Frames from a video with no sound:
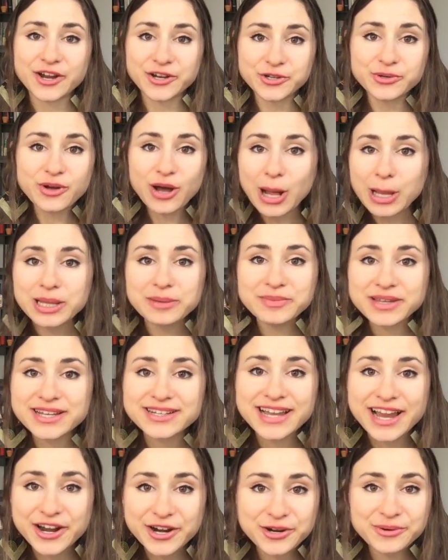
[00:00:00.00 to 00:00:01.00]
Are you calling me
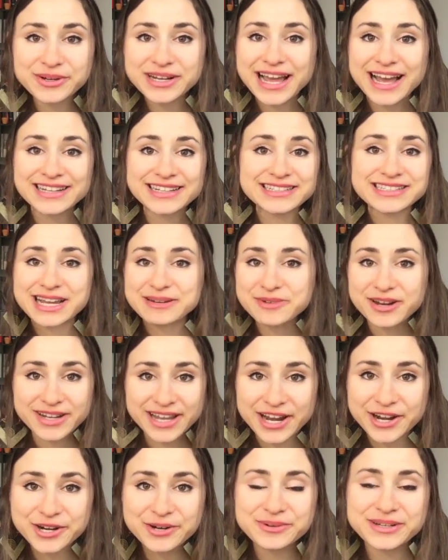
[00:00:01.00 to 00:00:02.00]
a heroin addict? I'm not a
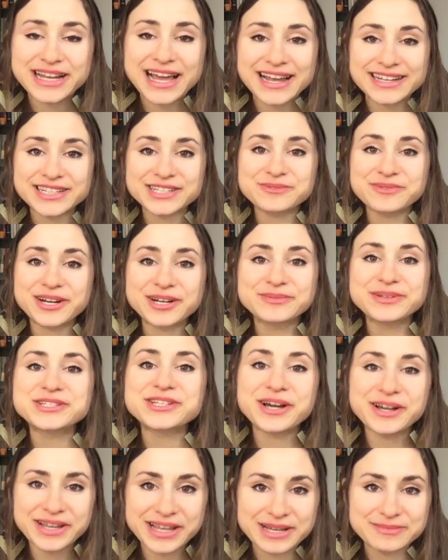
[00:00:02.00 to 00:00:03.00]
heroin addict. Why are we
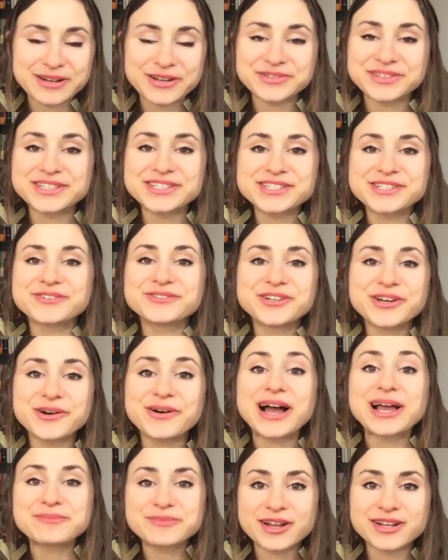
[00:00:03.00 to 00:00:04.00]
talking about this? So no,
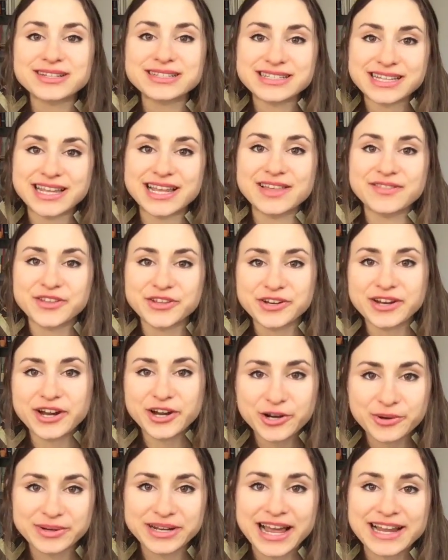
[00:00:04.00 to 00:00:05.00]
I'm not saying that you're a
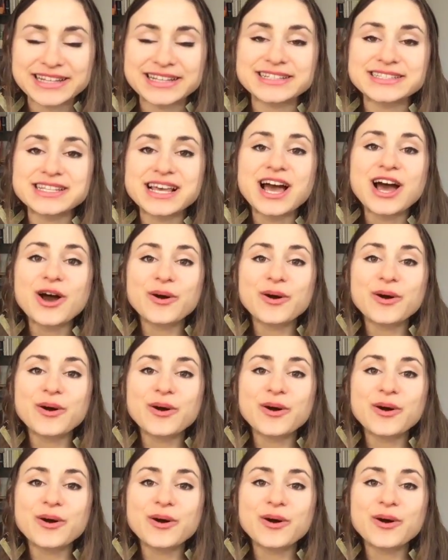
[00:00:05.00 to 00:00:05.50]
heroin addict.